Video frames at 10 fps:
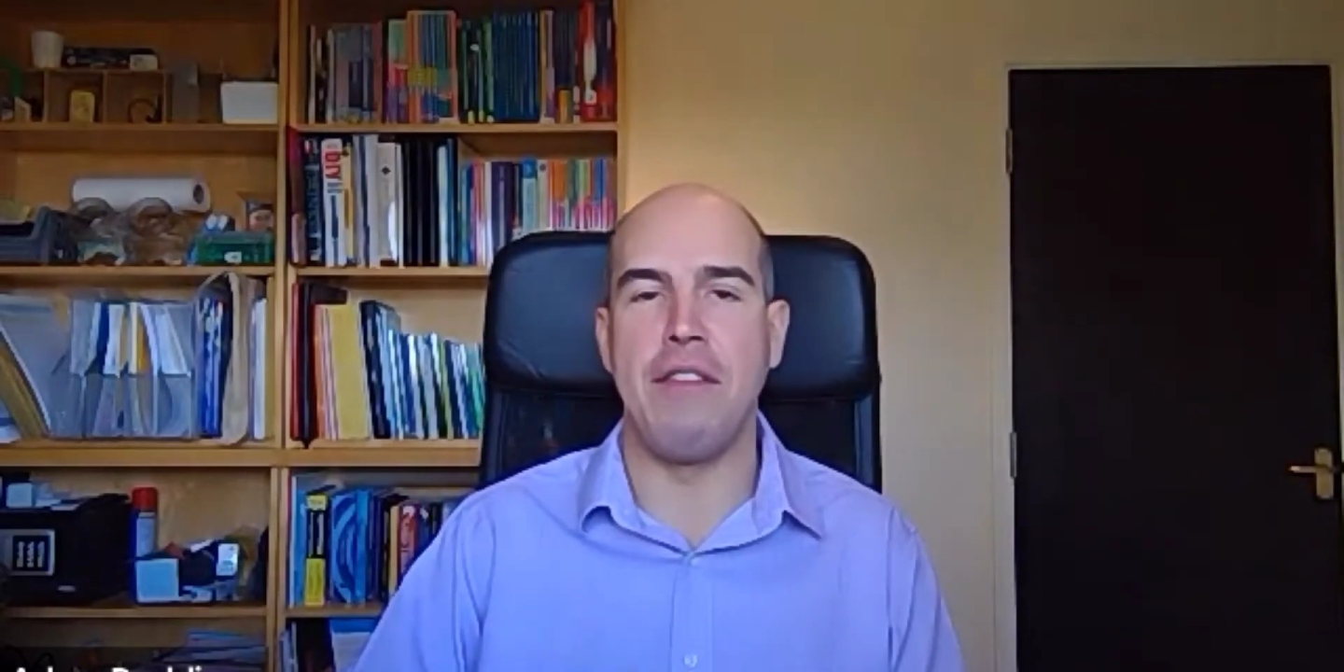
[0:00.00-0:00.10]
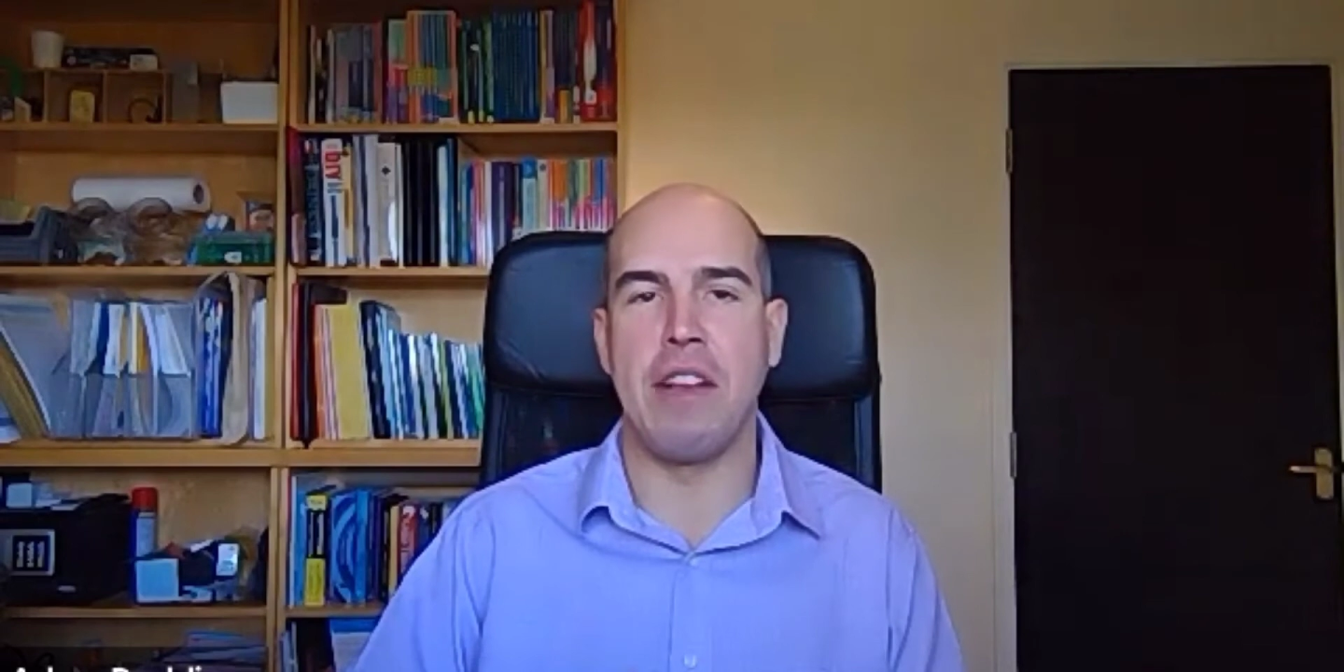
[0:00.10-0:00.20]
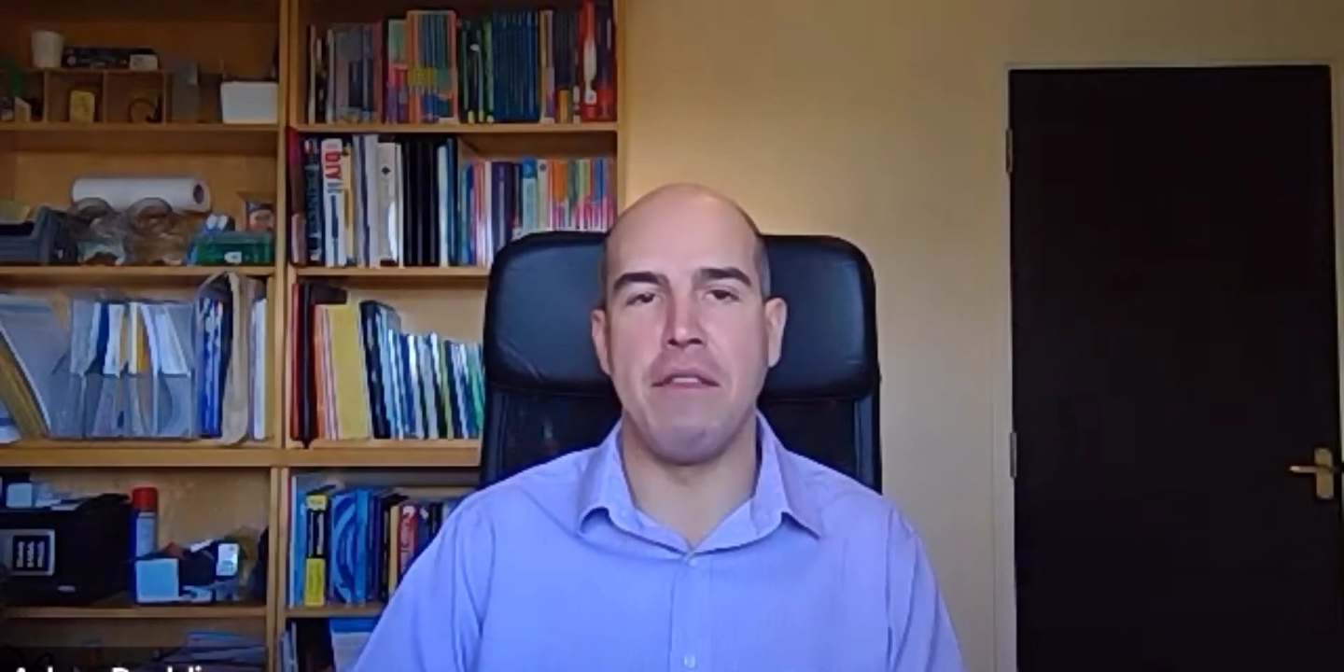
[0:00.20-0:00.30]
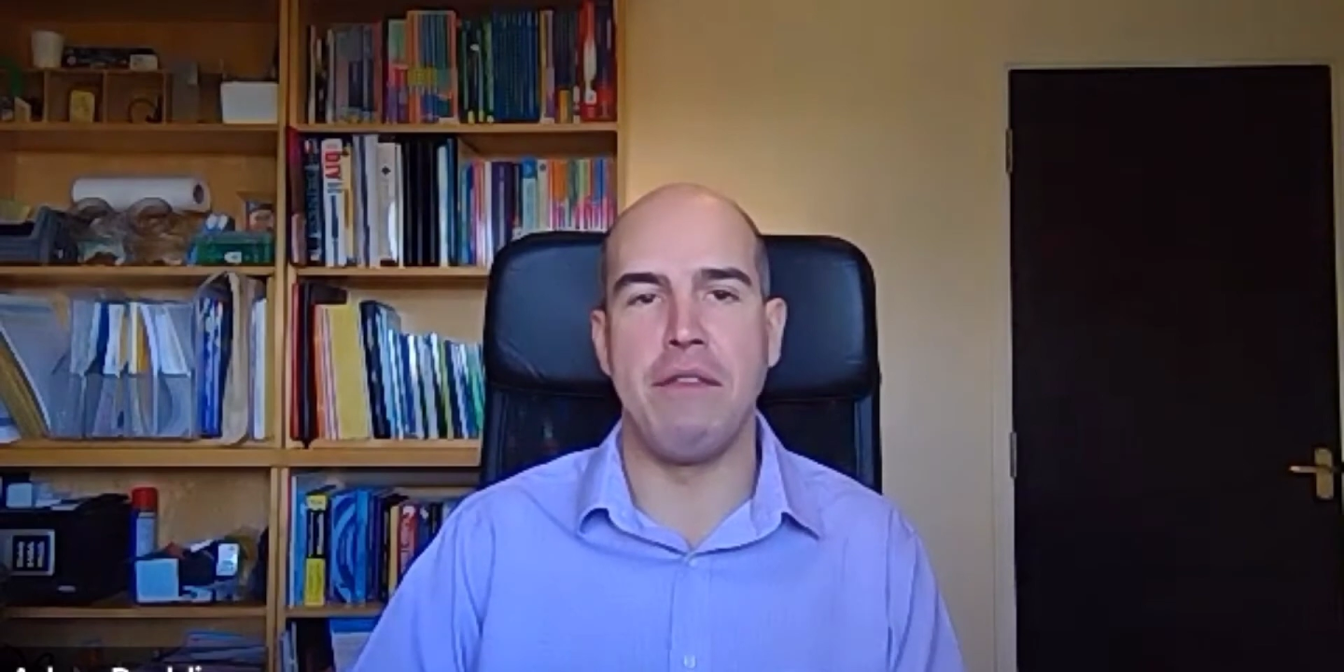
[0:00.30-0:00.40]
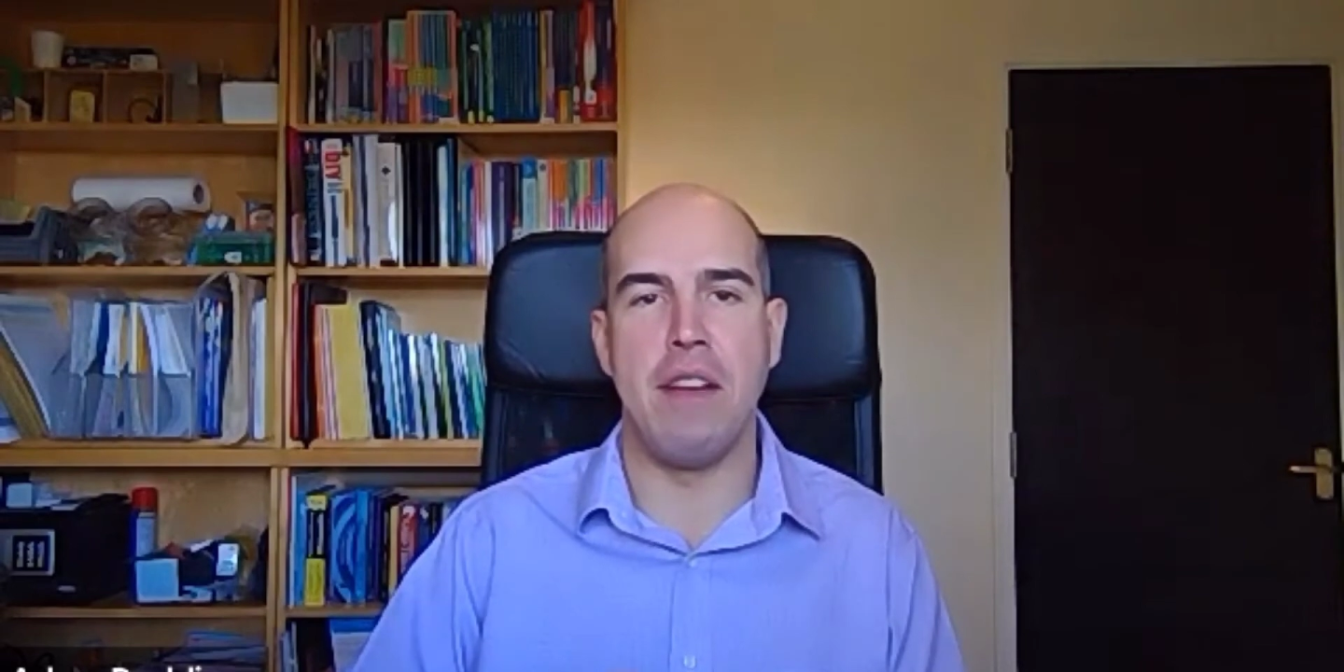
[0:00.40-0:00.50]
a
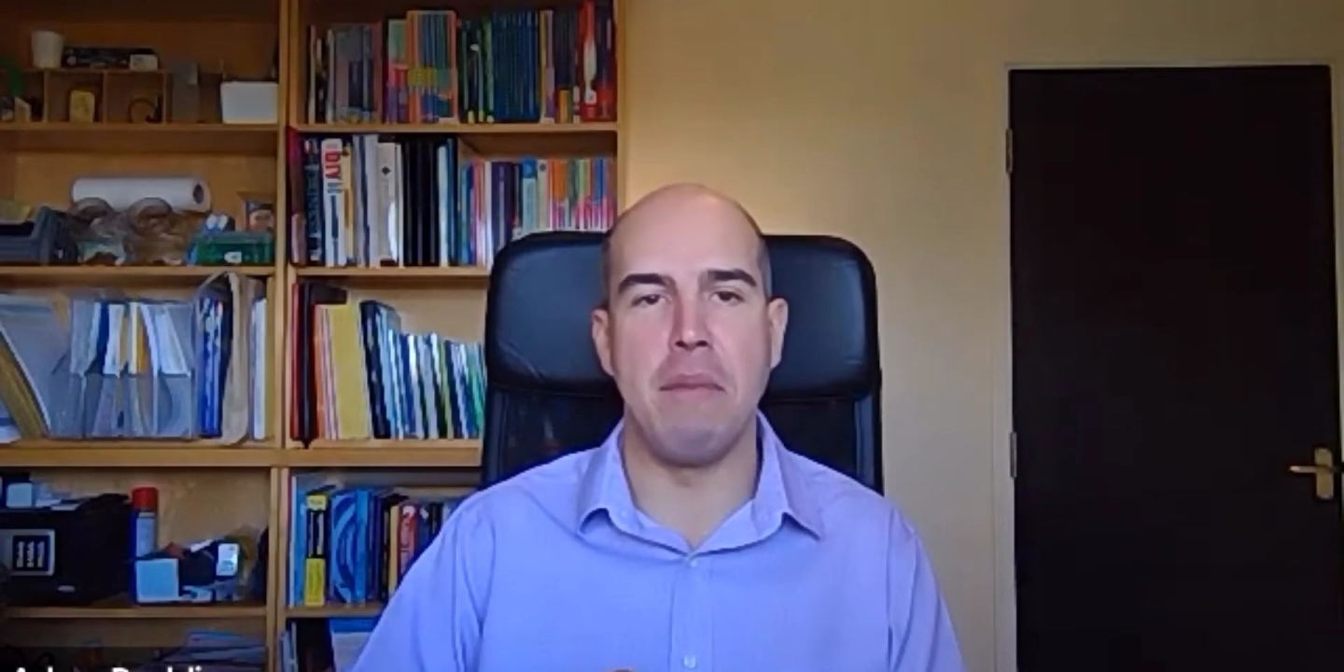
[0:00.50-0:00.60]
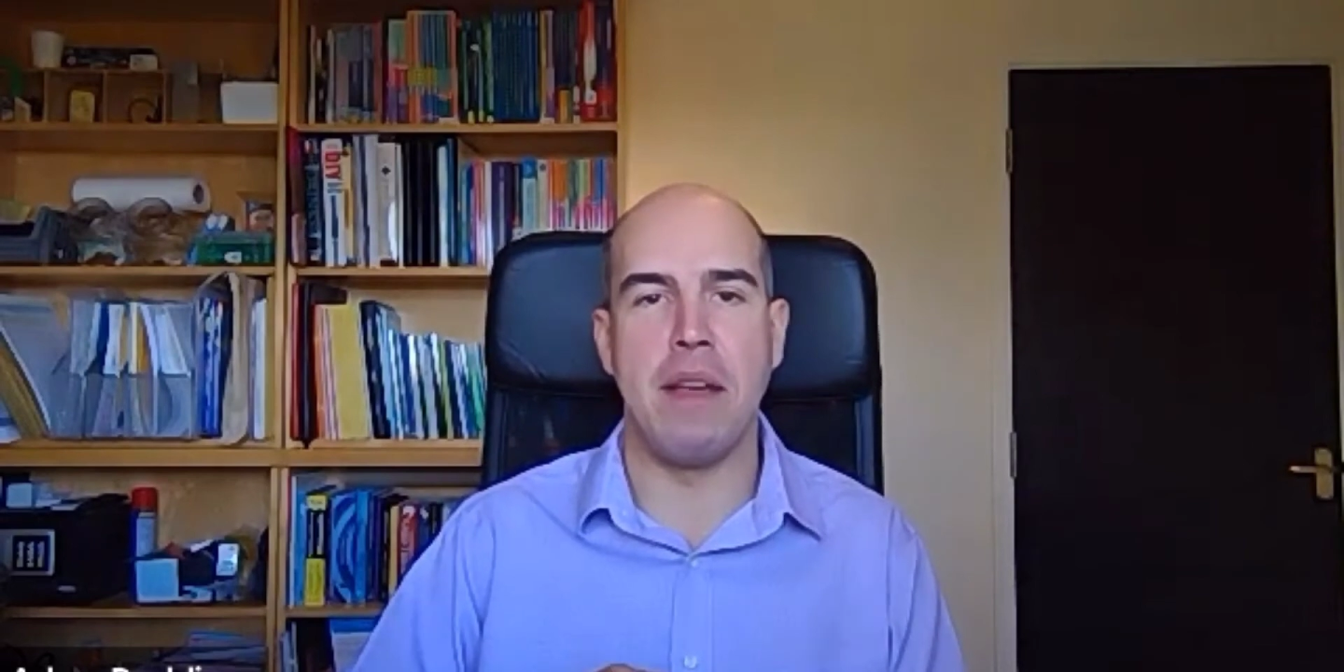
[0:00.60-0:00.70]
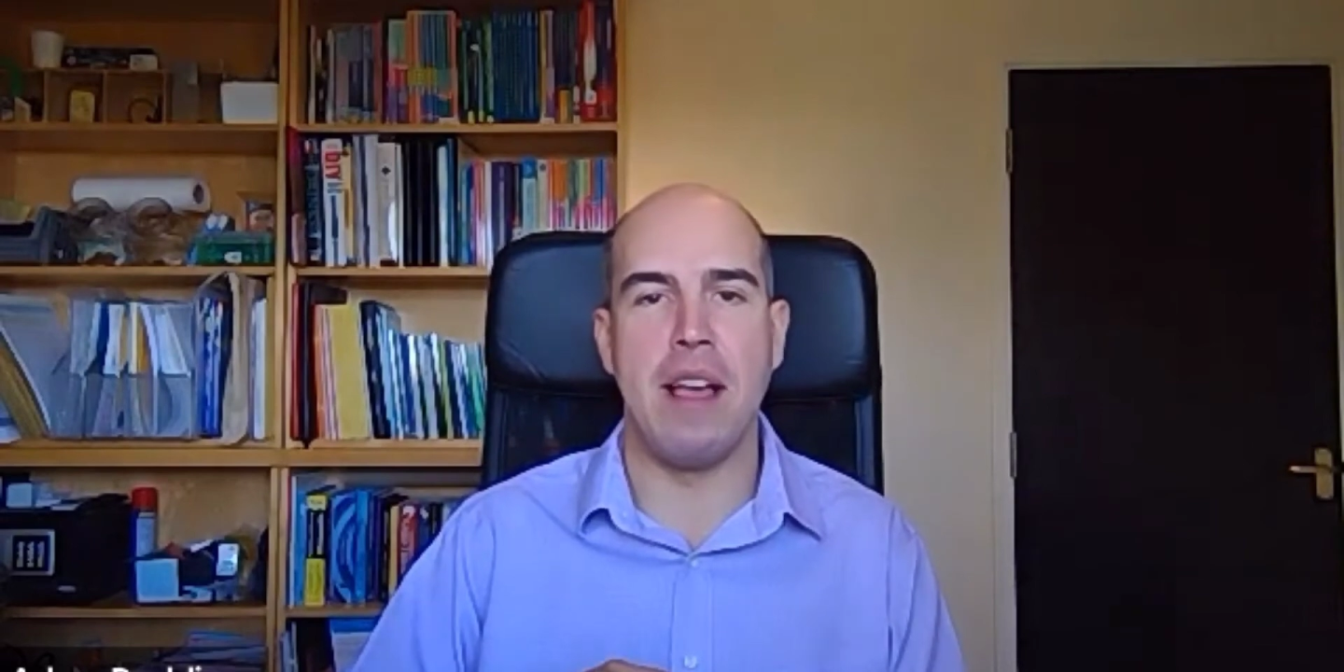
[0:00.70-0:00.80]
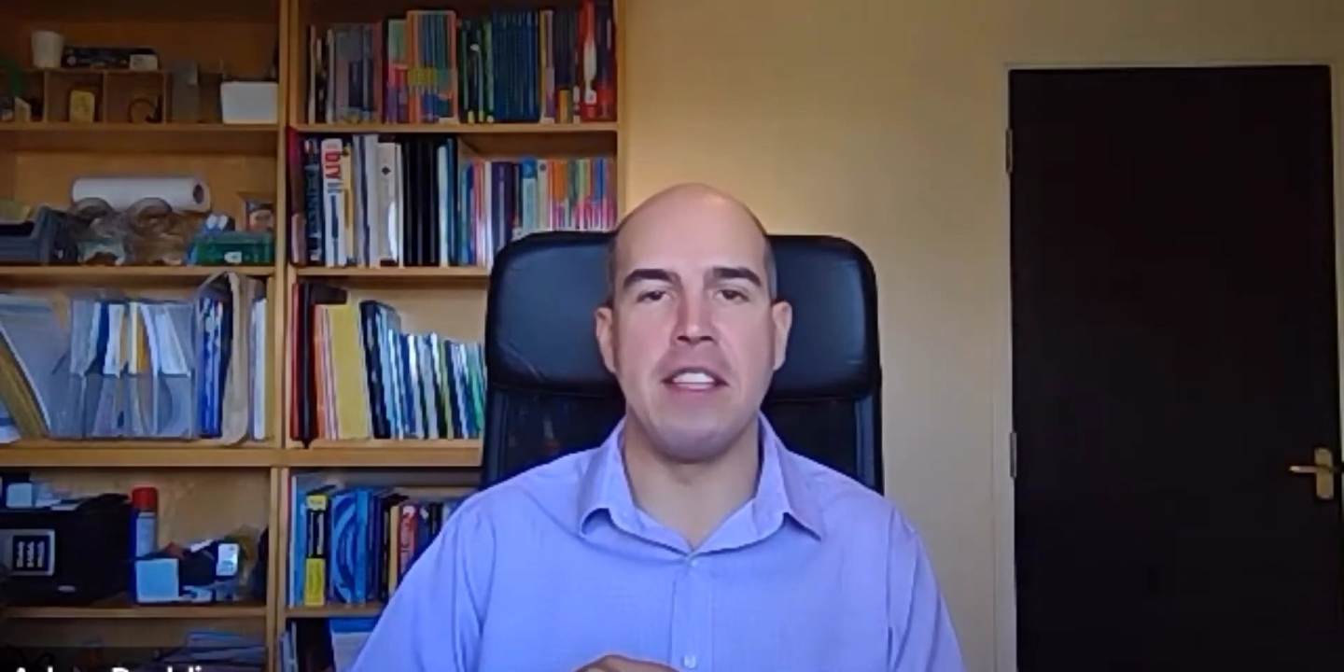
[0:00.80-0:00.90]
confirmed case.